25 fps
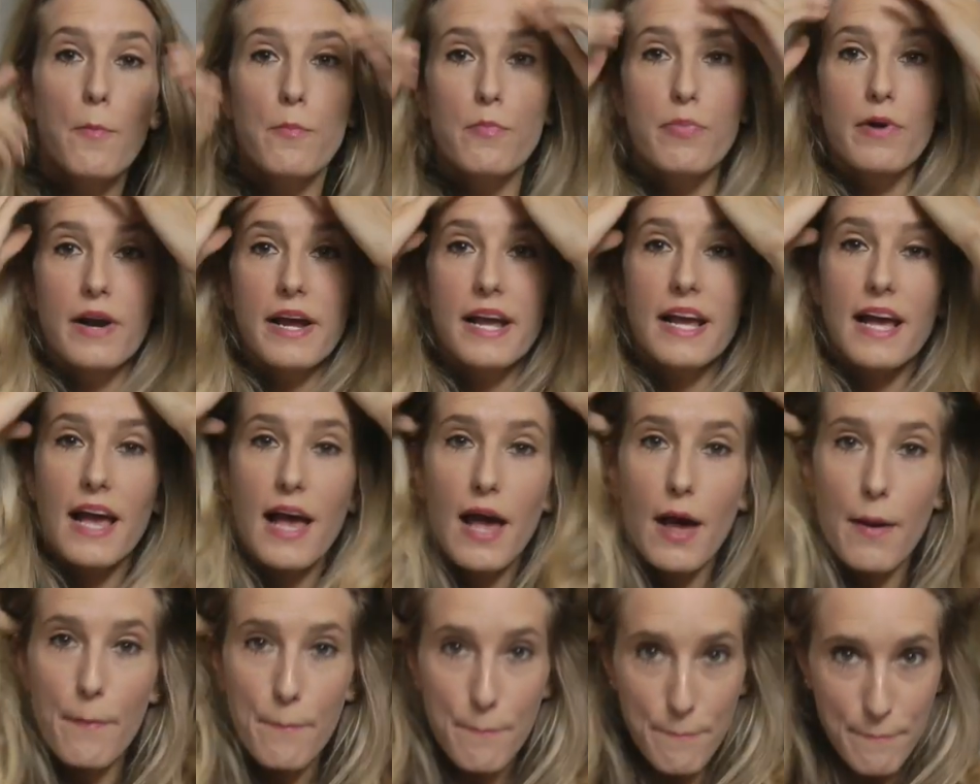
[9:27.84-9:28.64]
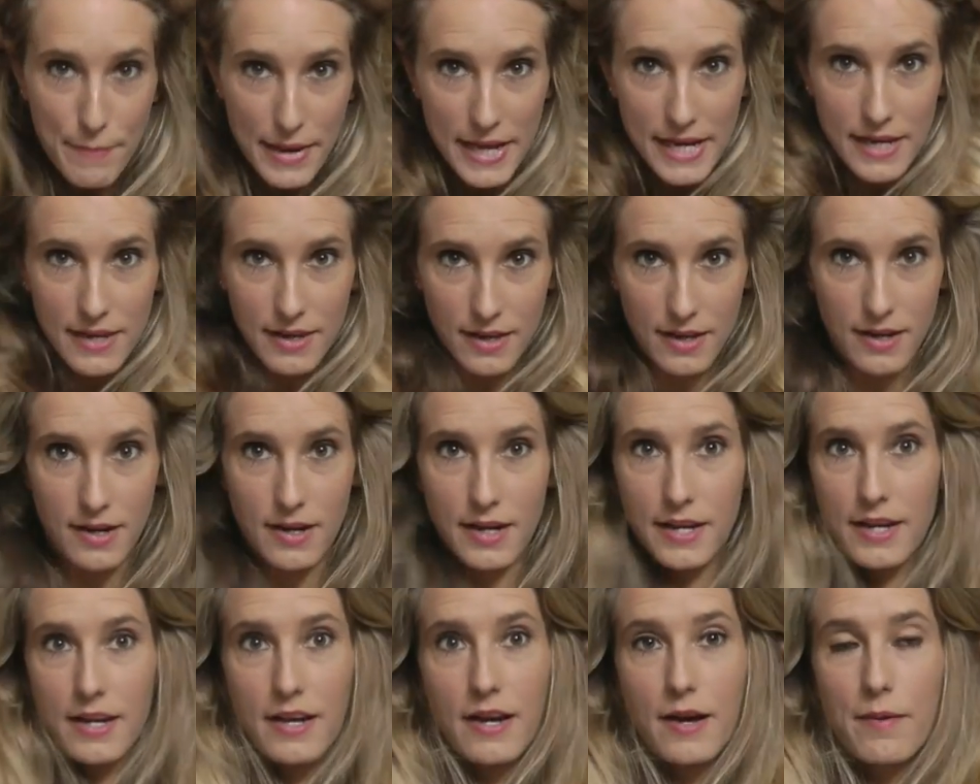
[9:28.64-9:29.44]
Bring a bin
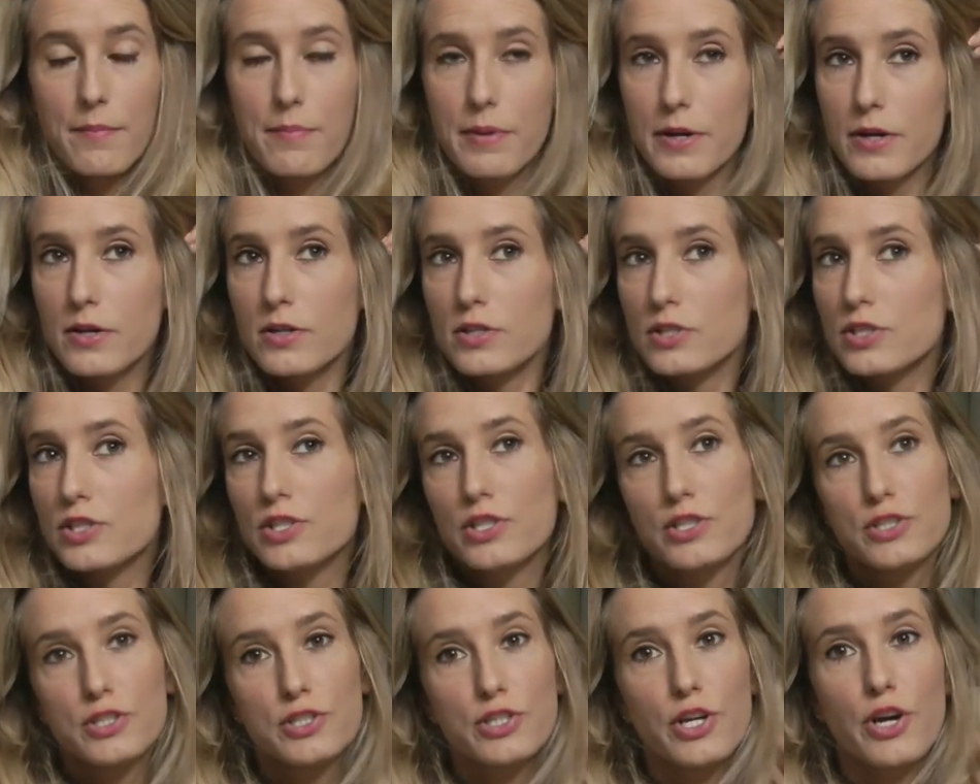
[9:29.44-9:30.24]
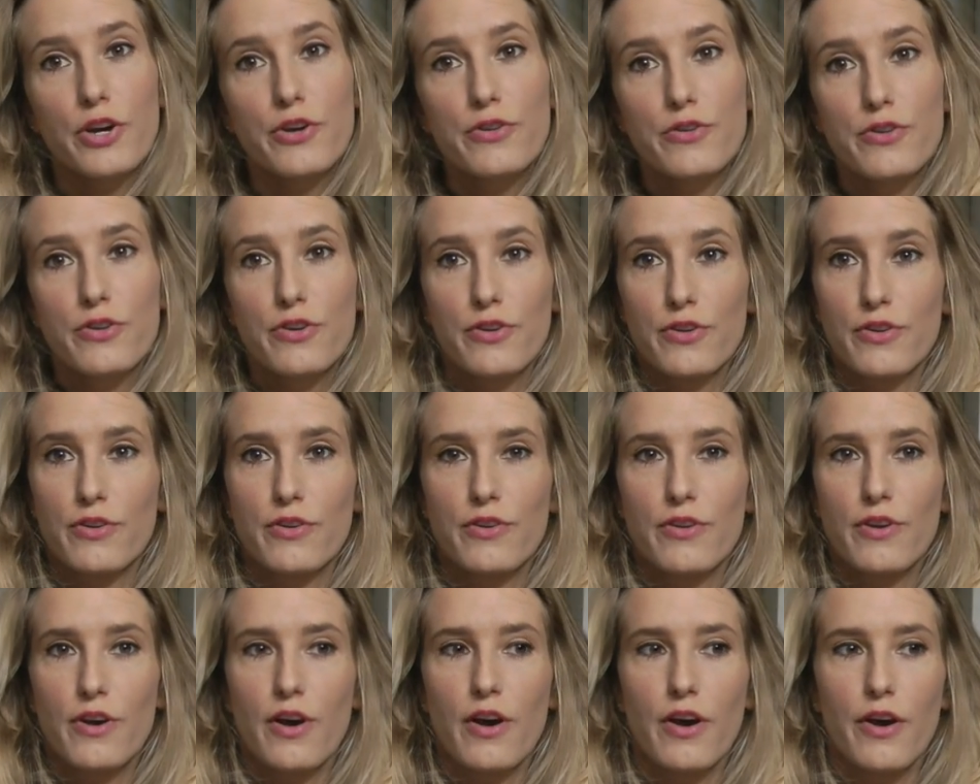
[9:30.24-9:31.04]
liner, because you don't
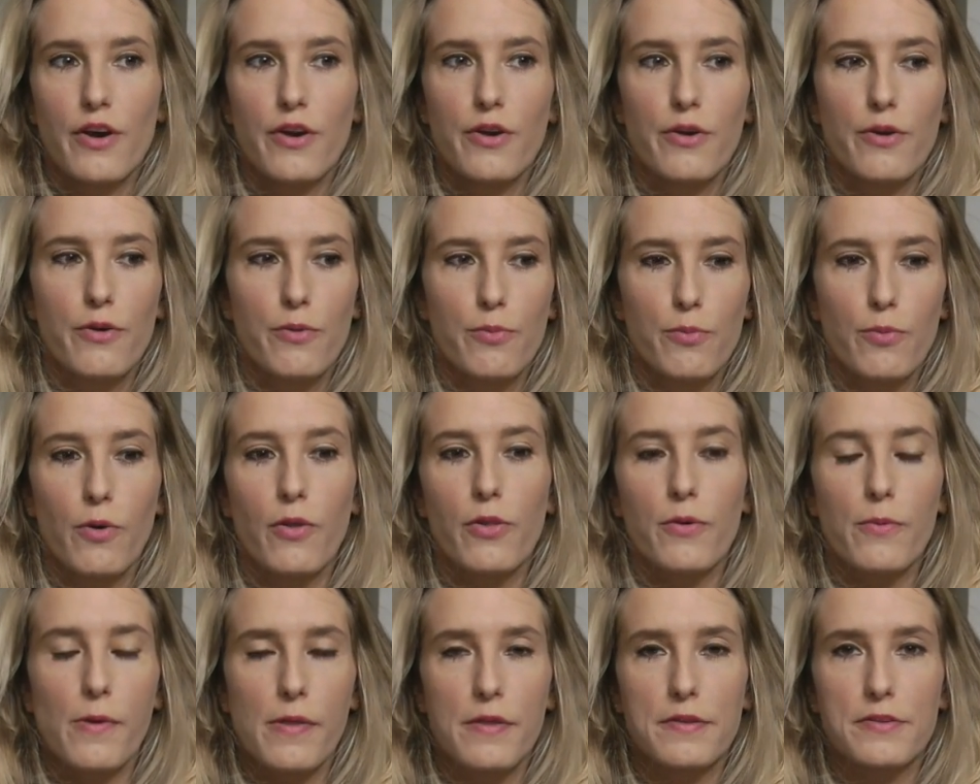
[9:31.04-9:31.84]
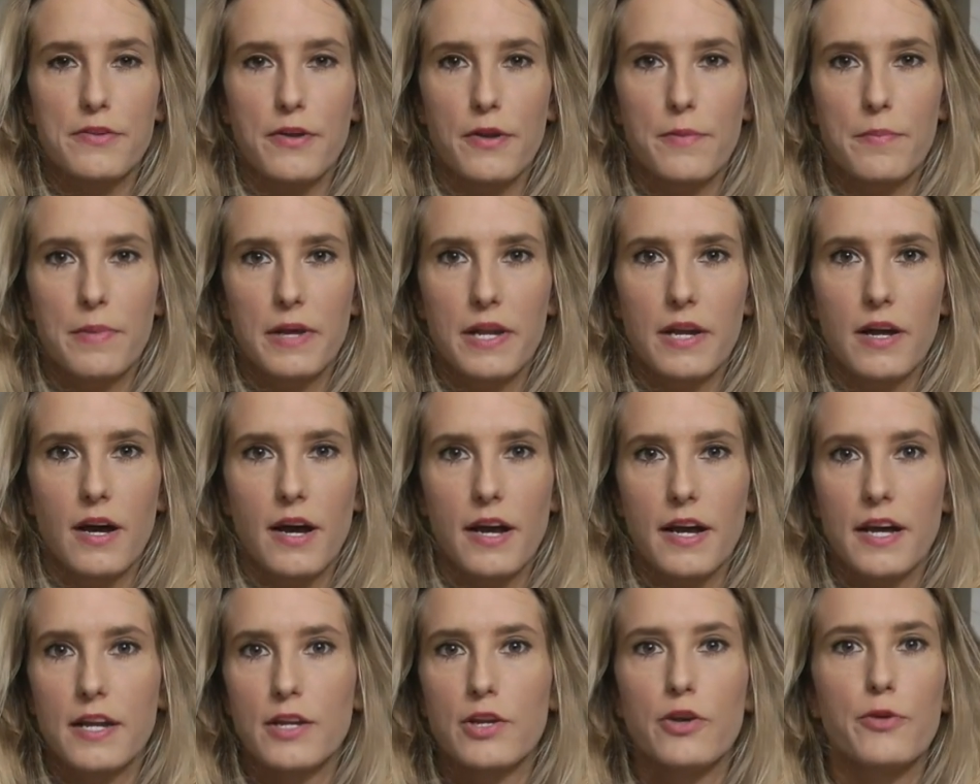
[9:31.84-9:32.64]
know what the weather's going to be
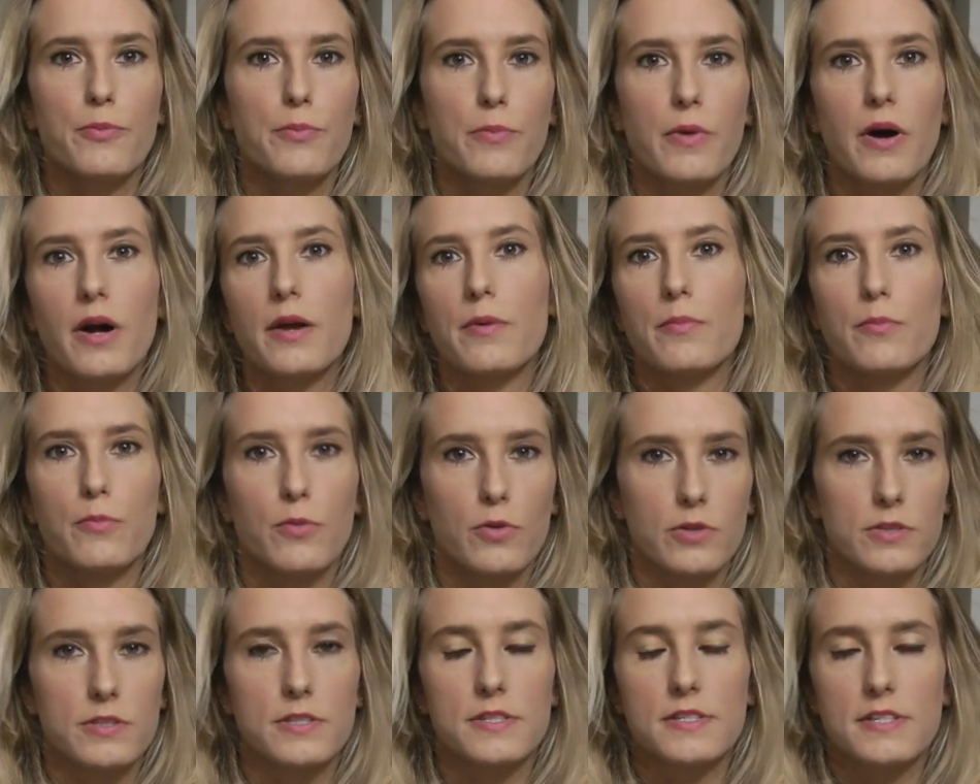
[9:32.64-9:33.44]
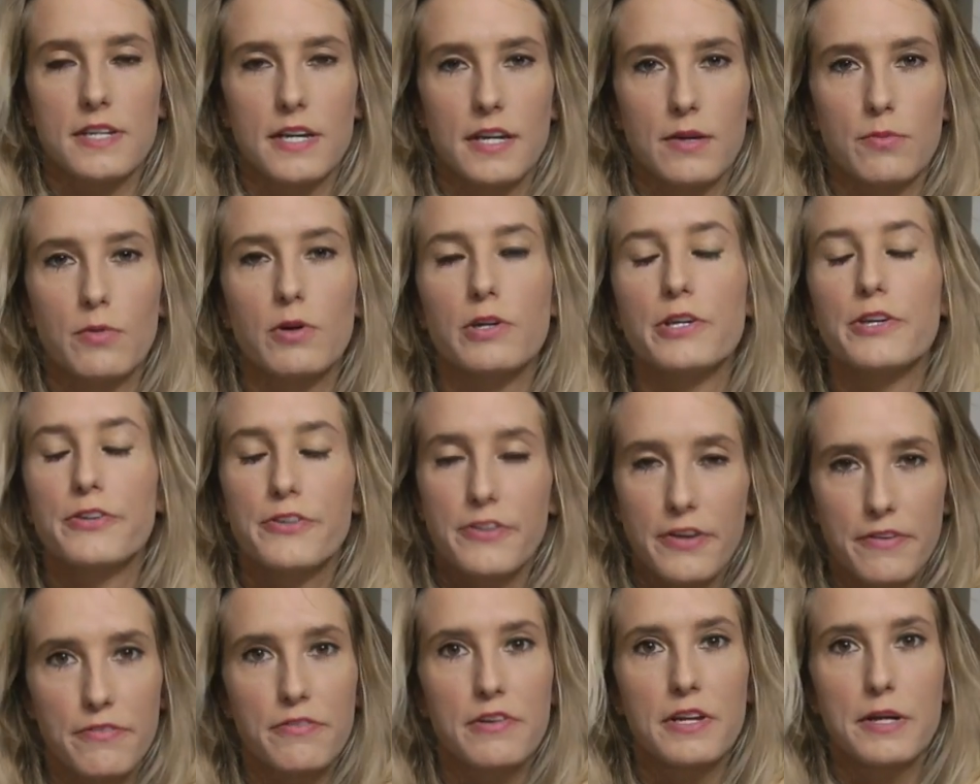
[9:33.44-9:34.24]
like and you might want to sit. Well, you
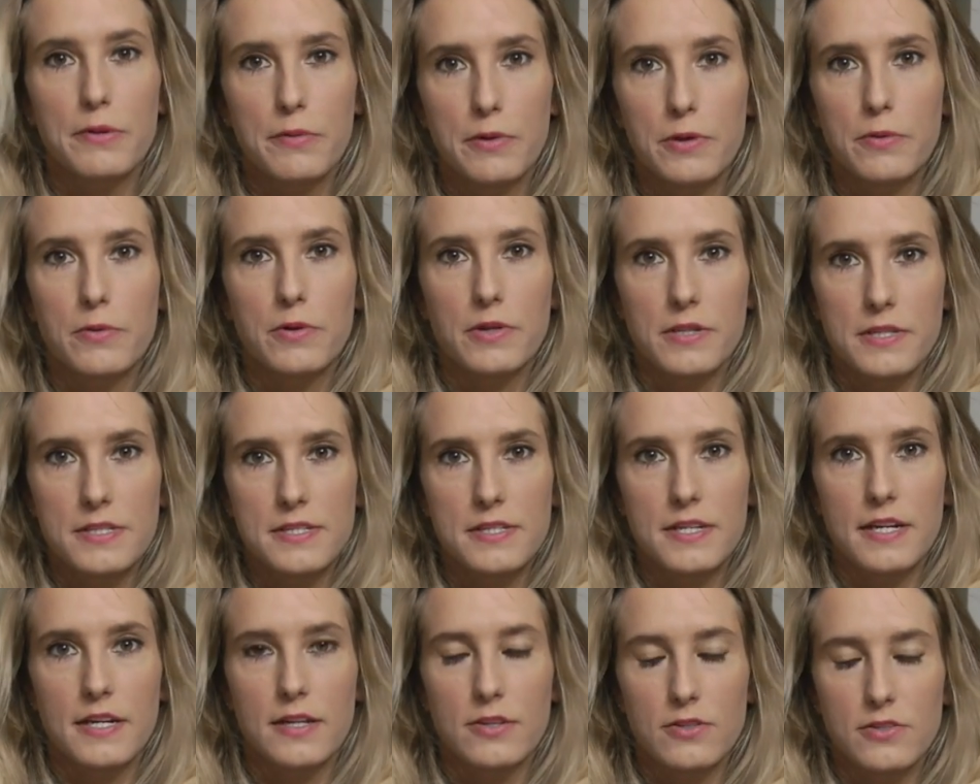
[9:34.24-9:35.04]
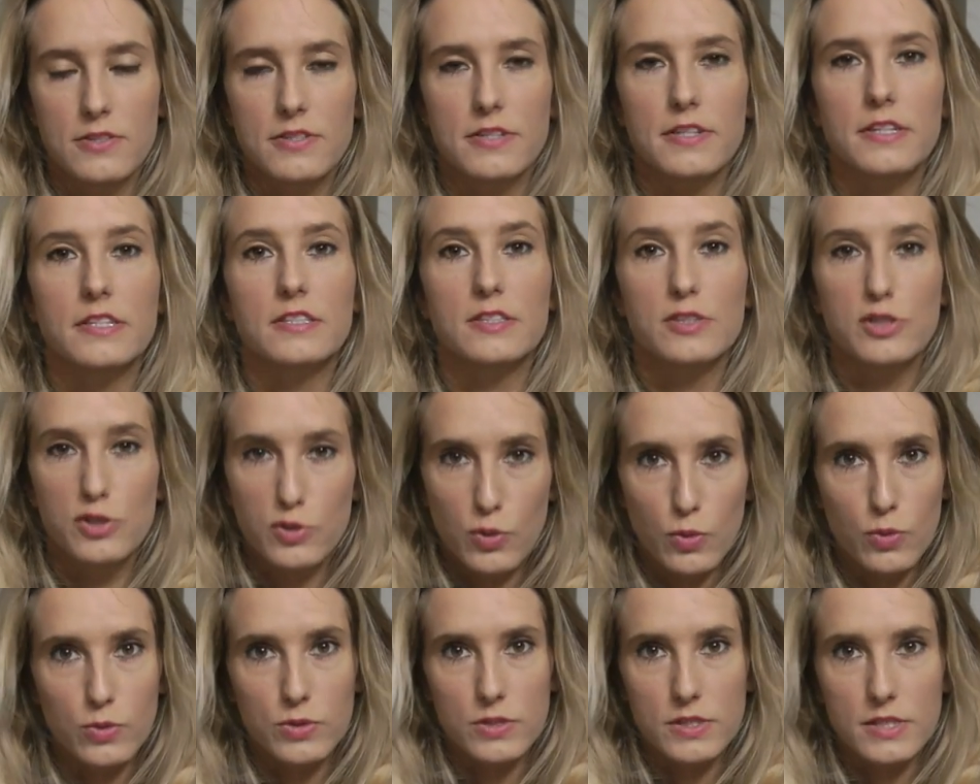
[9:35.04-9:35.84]
definitely will want to sit because it's
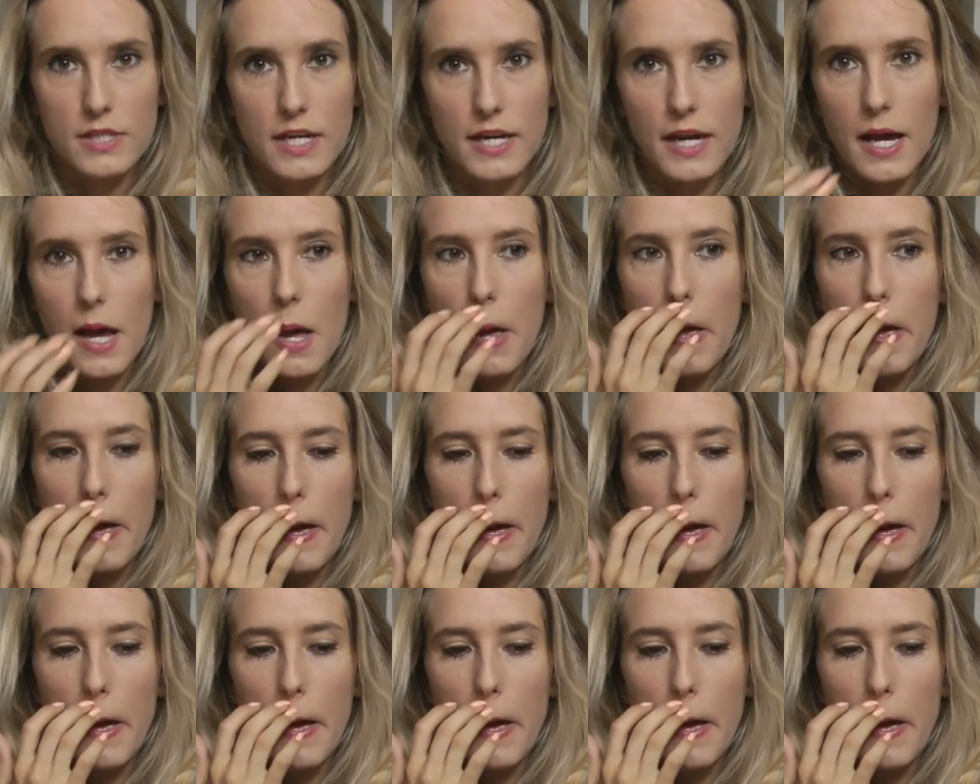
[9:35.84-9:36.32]
exhausting.